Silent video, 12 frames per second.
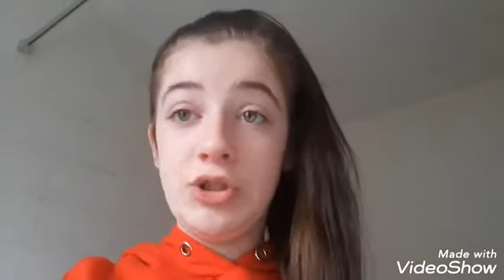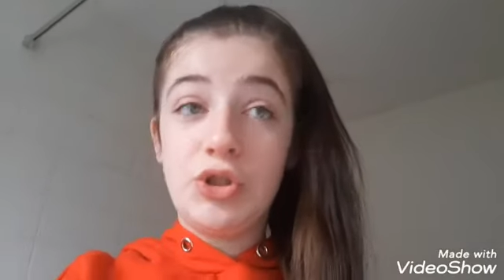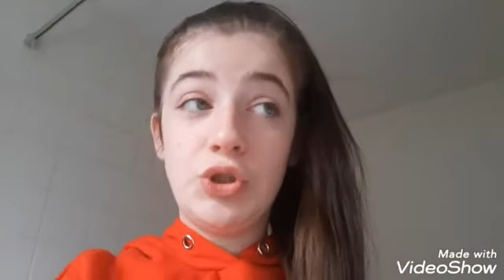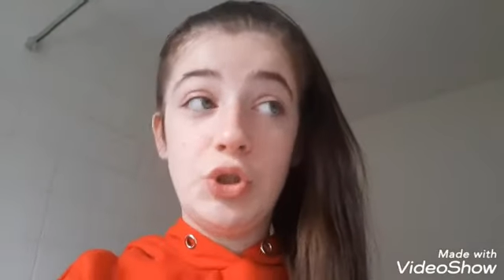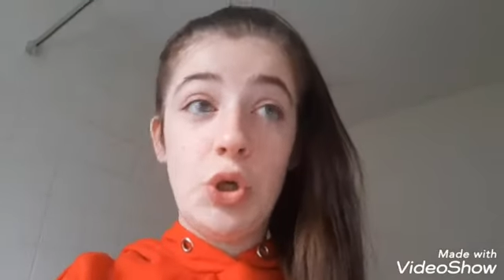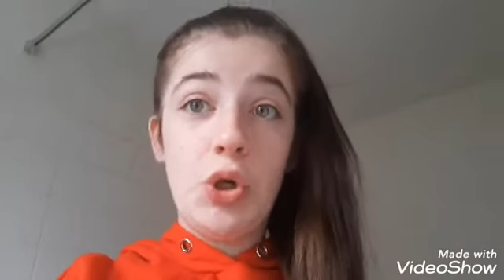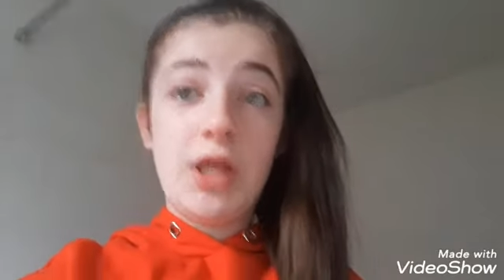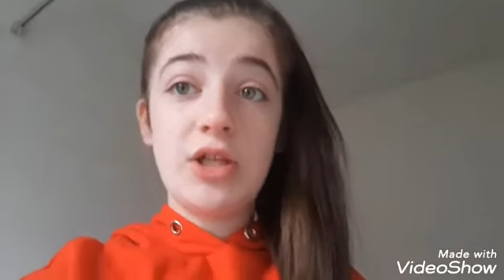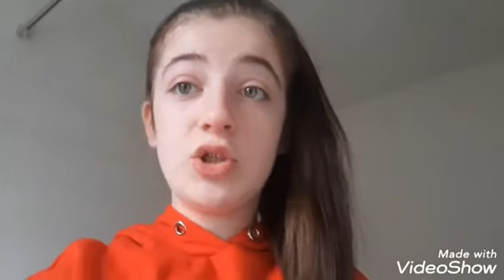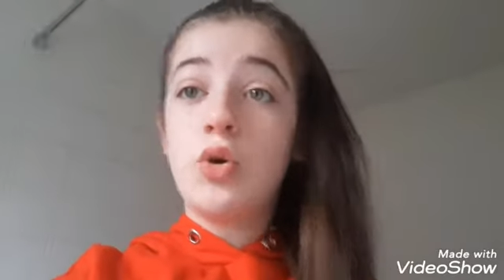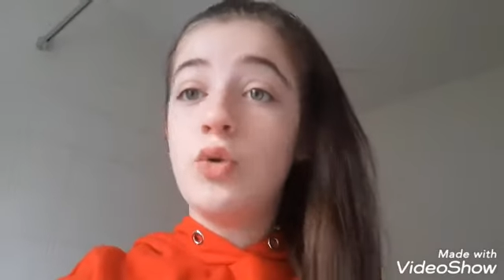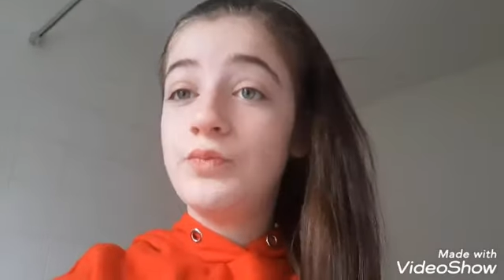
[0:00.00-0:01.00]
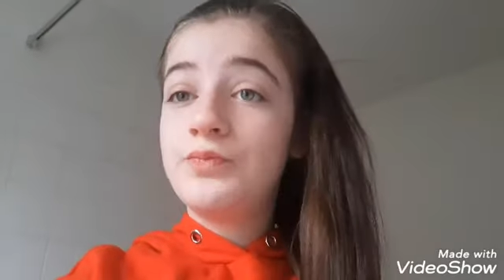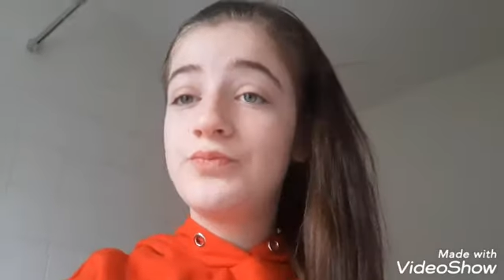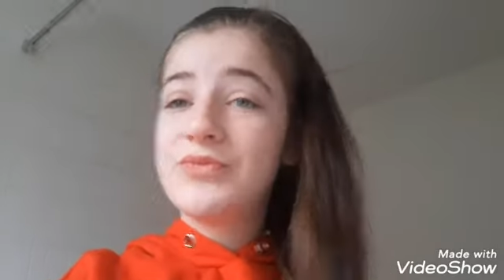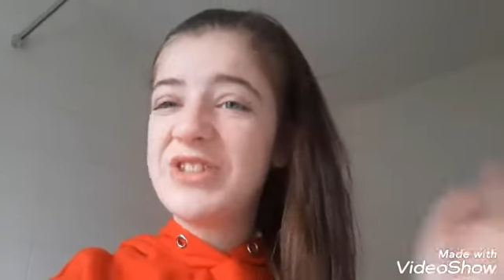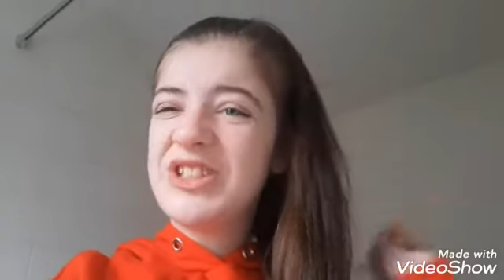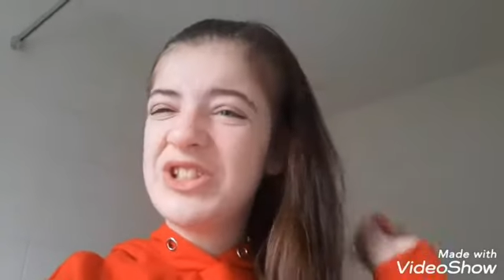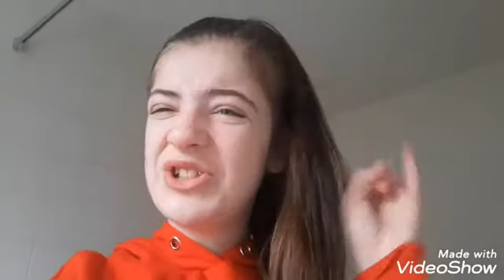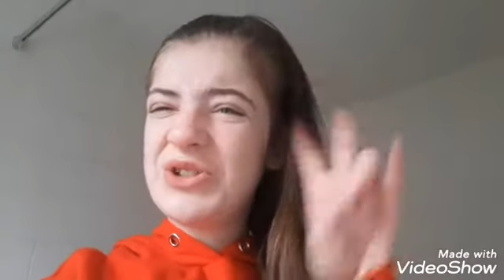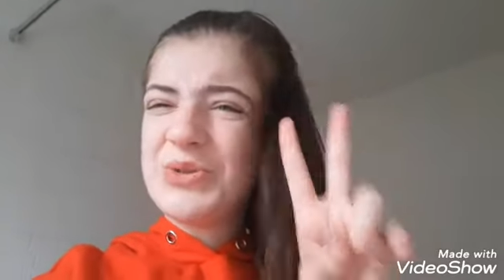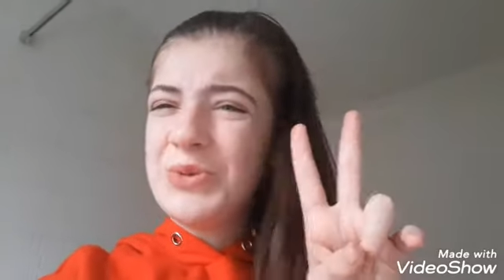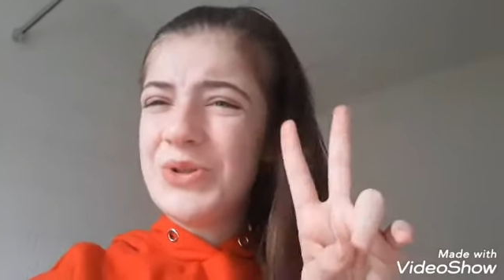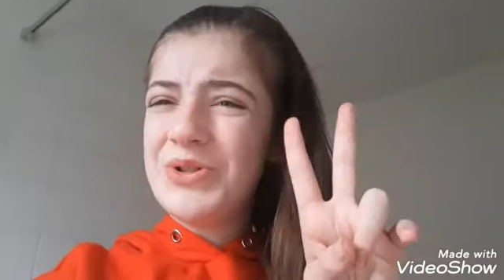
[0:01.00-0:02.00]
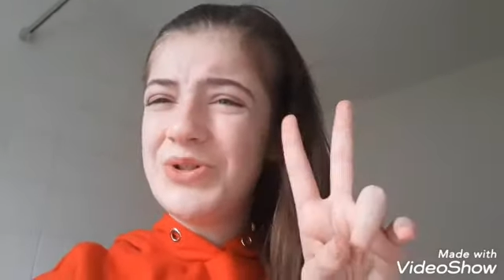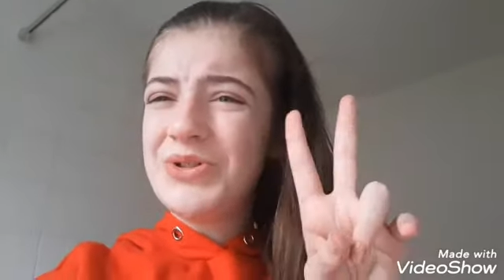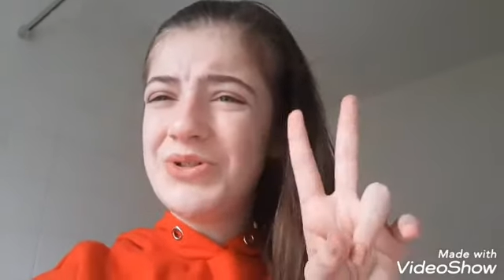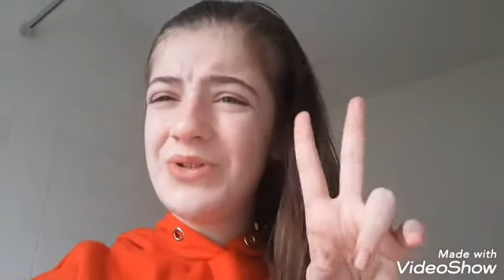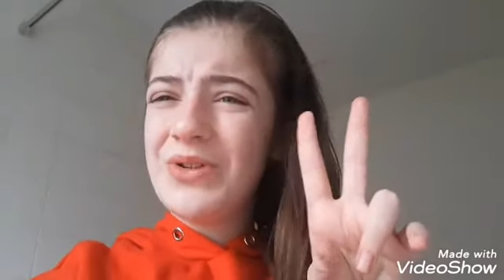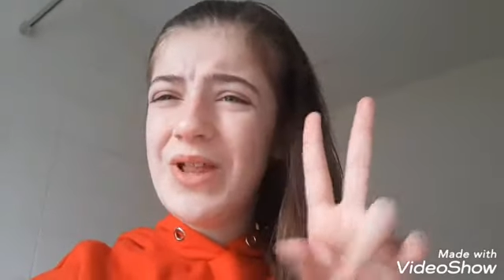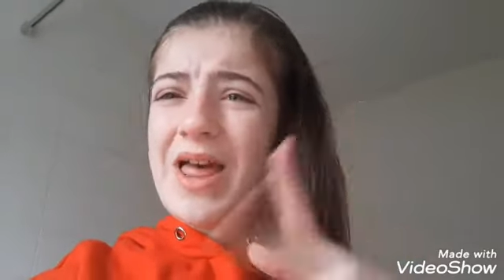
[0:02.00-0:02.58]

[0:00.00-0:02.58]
So that's cool. Cool.